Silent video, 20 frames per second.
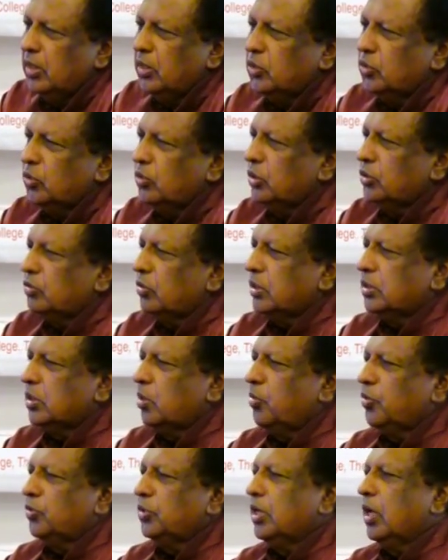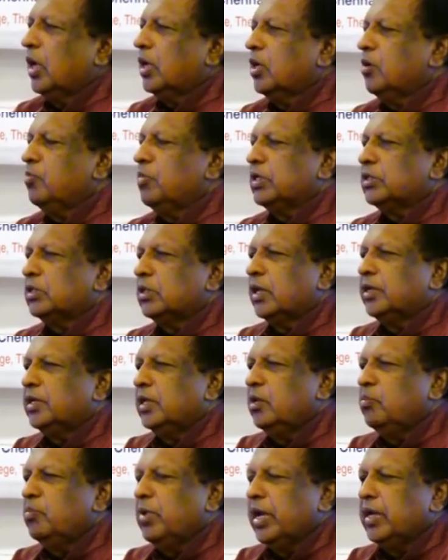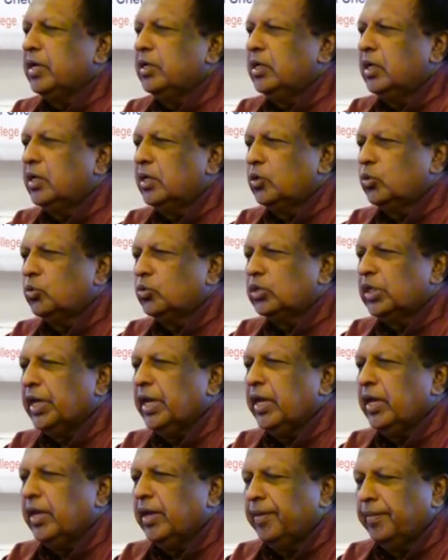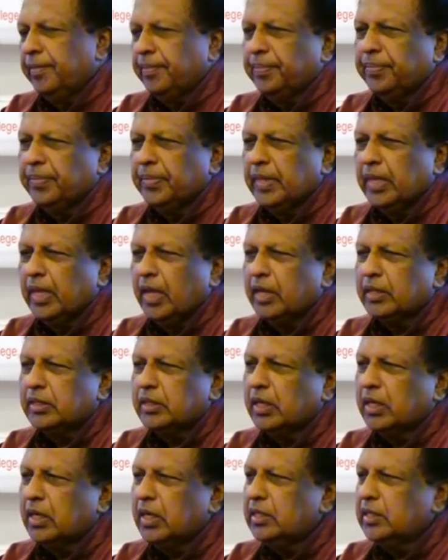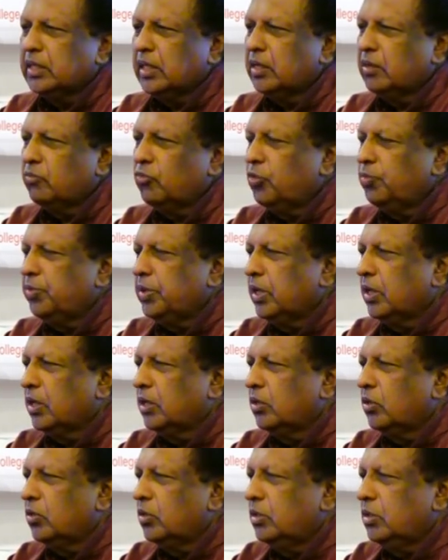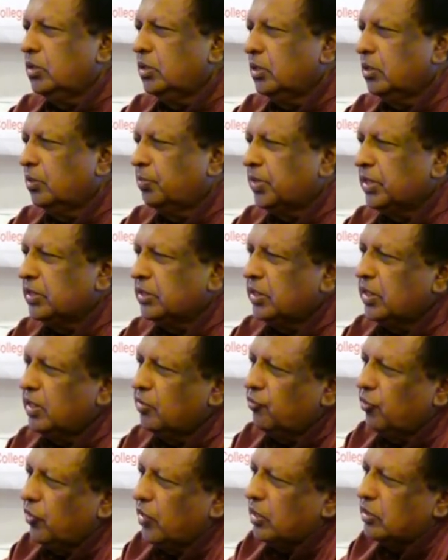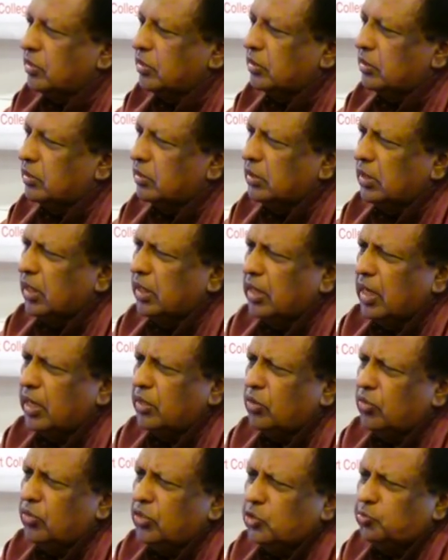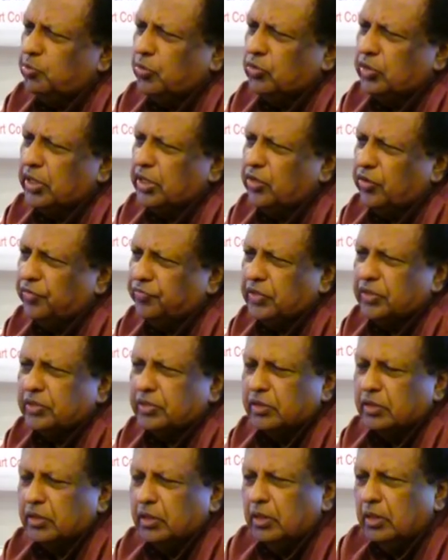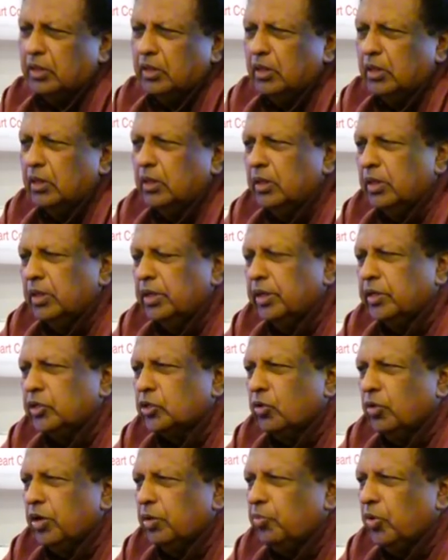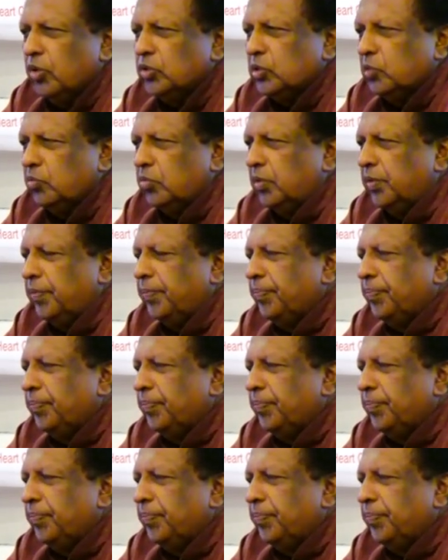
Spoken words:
So these were some of the arguments that he made to say that Clinton would be a good president for us. And I don't dispute any of this. It's quite possible.